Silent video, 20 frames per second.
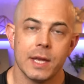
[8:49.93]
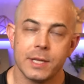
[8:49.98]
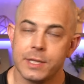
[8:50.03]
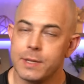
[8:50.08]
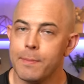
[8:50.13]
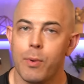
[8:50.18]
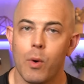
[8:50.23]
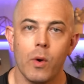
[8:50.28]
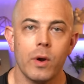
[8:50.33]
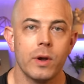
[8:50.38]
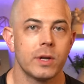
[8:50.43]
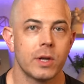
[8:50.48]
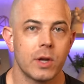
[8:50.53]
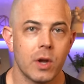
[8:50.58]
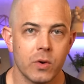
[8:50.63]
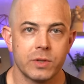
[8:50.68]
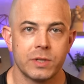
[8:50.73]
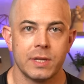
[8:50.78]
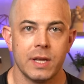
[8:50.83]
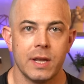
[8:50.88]
it's important to
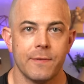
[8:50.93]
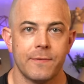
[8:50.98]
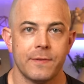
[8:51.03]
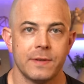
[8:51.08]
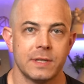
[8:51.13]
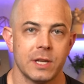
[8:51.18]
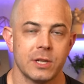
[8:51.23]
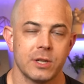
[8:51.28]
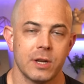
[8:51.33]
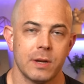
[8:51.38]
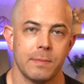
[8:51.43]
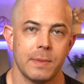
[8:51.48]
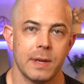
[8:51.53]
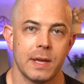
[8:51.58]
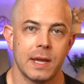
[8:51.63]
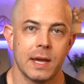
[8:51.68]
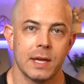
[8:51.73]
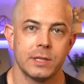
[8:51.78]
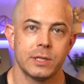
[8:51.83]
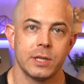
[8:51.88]
go see a physician
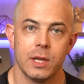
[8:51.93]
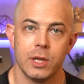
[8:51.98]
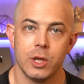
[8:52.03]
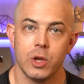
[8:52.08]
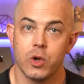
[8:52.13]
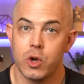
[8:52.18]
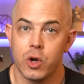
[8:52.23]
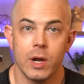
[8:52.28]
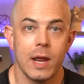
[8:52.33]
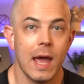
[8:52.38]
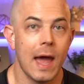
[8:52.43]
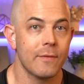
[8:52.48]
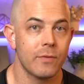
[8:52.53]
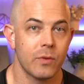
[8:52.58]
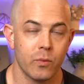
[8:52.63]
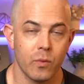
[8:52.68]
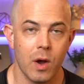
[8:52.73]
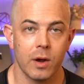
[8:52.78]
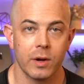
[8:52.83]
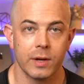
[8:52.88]
because you could have
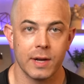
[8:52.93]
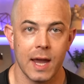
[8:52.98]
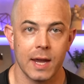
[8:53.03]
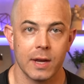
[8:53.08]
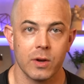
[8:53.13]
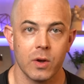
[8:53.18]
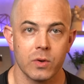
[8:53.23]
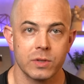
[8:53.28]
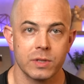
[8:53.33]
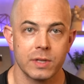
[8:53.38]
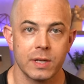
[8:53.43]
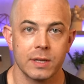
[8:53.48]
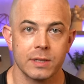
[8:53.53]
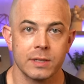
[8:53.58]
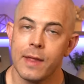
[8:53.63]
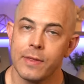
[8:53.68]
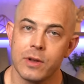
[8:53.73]
the wrong diagnosis.